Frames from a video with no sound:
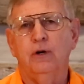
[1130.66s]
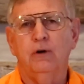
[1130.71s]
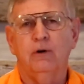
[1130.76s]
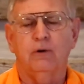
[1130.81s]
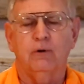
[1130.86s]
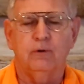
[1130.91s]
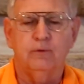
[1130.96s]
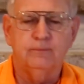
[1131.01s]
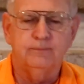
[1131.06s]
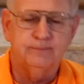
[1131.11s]

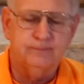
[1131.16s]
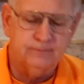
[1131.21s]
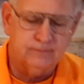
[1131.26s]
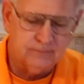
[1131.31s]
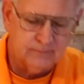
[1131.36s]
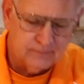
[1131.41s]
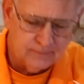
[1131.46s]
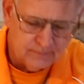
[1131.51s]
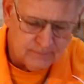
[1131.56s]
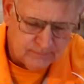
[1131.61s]
girl,
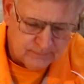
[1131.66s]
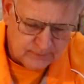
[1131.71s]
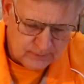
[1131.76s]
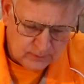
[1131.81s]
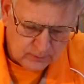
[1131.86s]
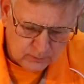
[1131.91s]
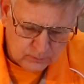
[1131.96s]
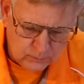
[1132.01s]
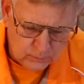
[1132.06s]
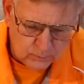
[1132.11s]

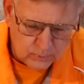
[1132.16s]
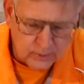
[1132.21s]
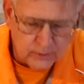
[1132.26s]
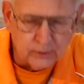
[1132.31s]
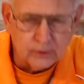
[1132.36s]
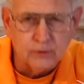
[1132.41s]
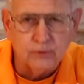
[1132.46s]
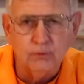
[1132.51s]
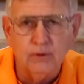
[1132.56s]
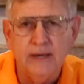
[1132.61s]
one of
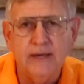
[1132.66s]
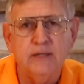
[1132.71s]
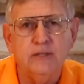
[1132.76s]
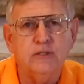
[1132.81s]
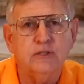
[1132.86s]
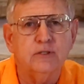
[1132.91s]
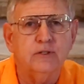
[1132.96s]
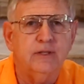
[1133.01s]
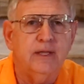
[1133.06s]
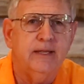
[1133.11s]
the
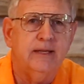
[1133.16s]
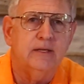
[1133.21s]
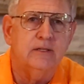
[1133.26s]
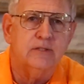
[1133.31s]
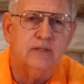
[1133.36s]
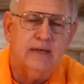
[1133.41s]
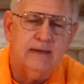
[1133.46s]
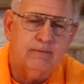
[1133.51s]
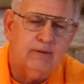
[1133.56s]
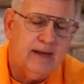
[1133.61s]
greatest
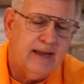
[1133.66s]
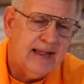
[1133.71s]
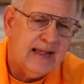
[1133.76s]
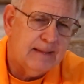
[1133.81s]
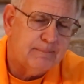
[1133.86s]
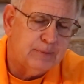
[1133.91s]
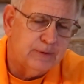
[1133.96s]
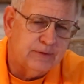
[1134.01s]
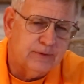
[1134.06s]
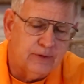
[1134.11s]
things that ever
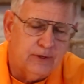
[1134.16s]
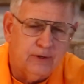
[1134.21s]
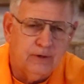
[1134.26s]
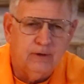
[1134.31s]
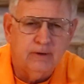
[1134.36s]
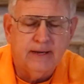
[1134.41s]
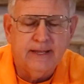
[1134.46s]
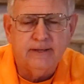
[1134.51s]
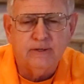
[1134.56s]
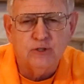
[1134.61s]
happened to
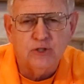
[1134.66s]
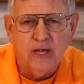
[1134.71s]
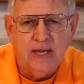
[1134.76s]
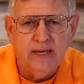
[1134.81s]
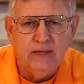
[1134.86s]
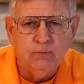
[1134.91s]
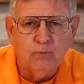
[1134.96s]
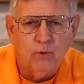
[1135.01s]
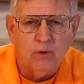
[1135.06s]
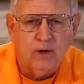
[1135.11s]
her and Aunt Jane